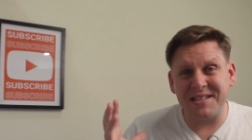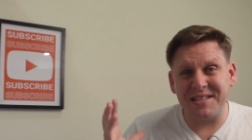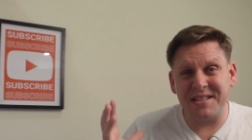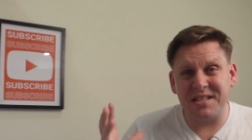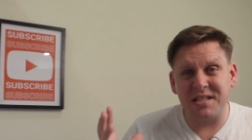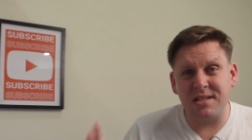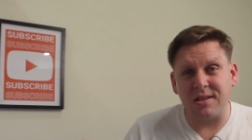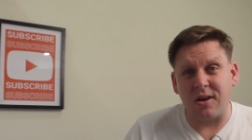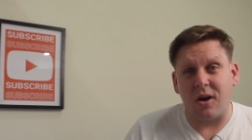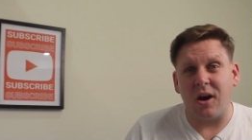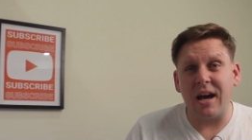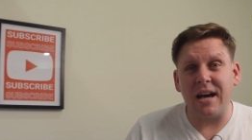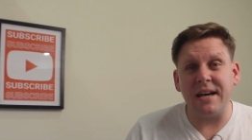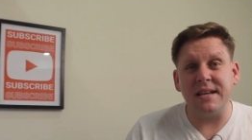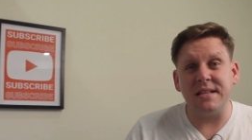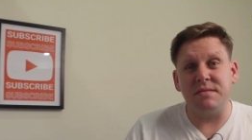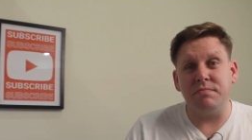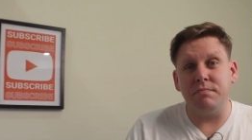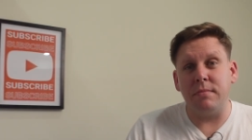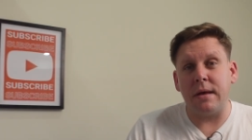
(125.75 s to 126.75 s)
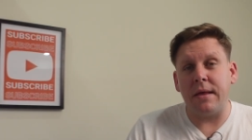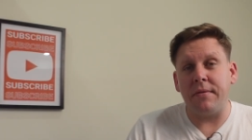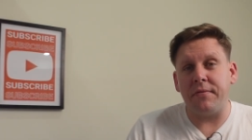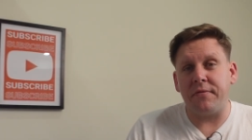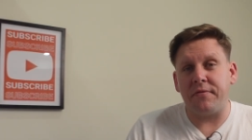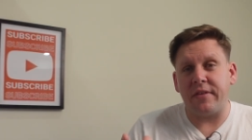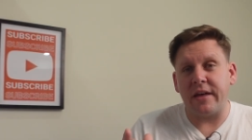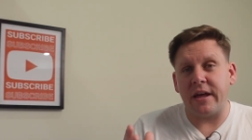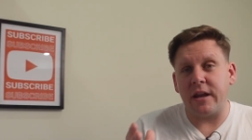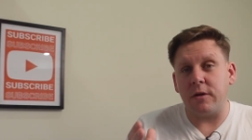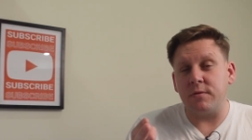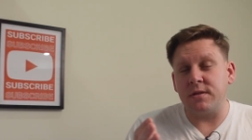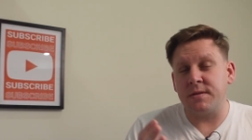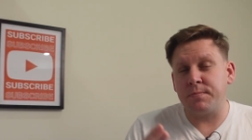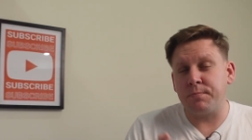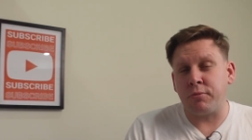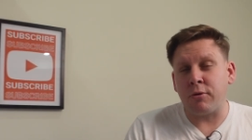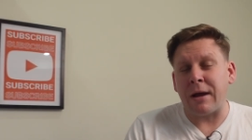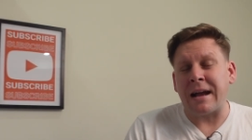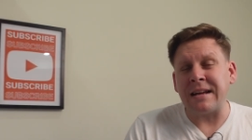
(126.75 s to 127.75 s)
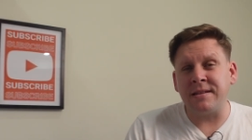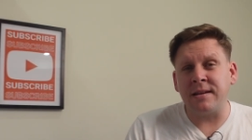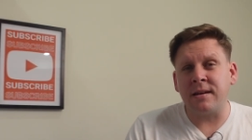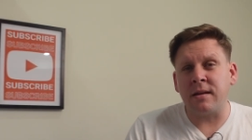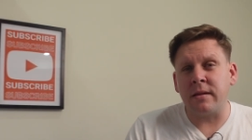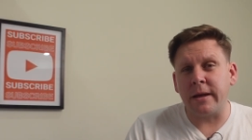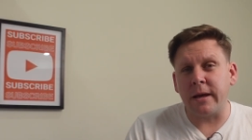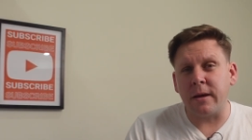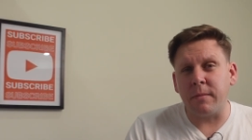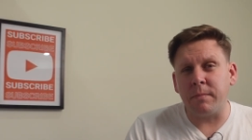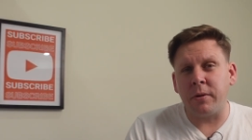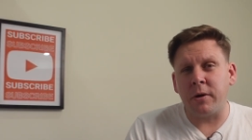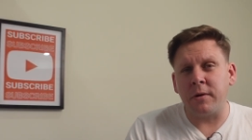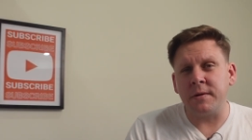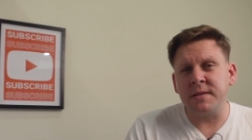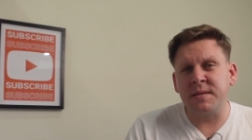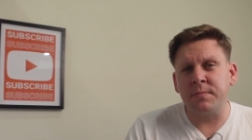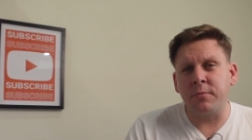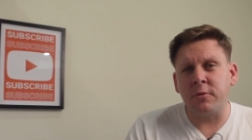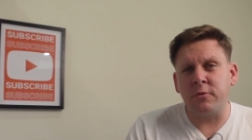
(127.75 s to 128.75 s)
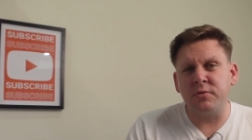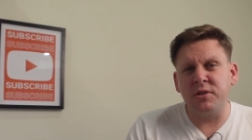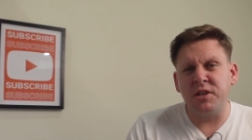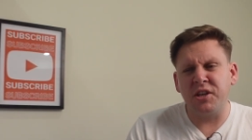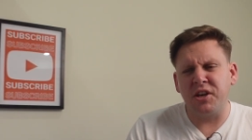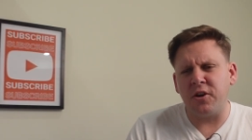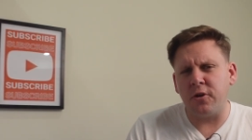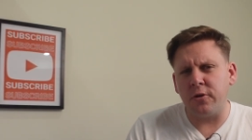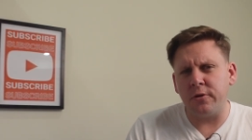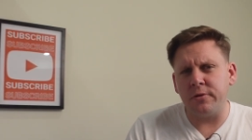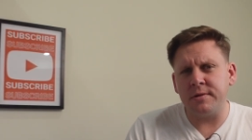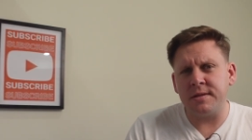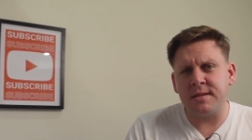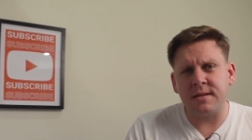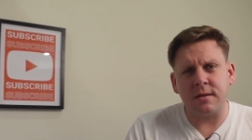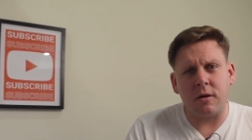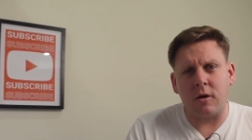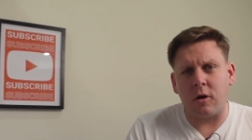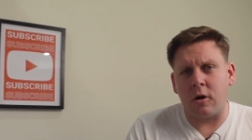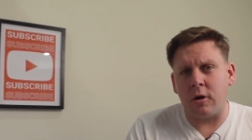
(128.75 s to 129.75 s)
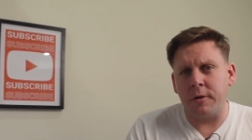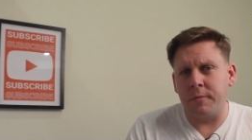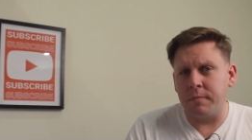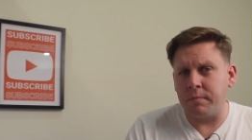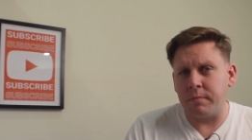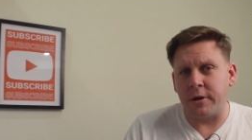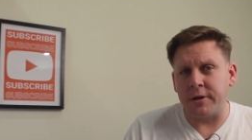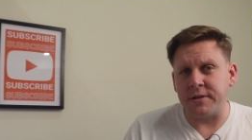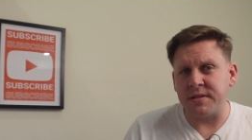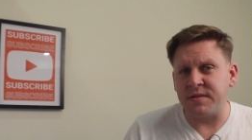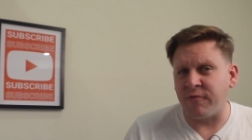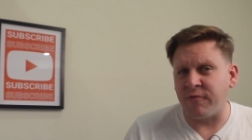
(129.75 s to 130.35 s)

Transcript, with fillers: size meant that it was practically impossible to use on most